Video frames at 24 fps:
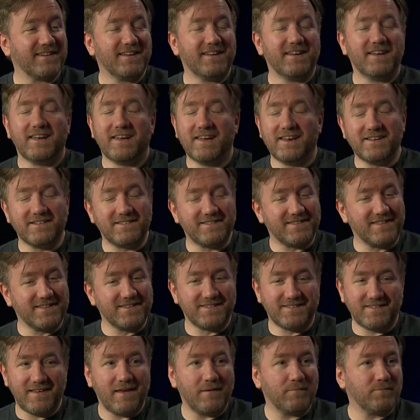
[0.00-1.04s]
Yeah. And it's the
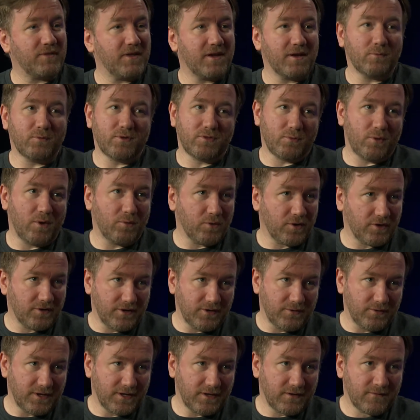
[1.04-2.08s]
same thing with what we're
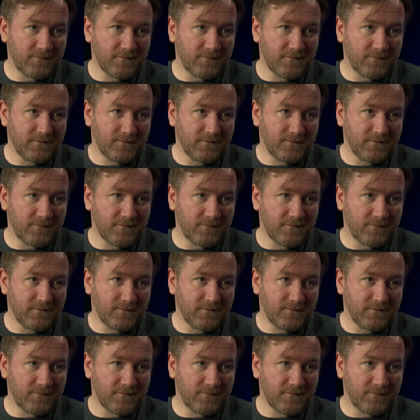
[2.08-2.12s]
doing.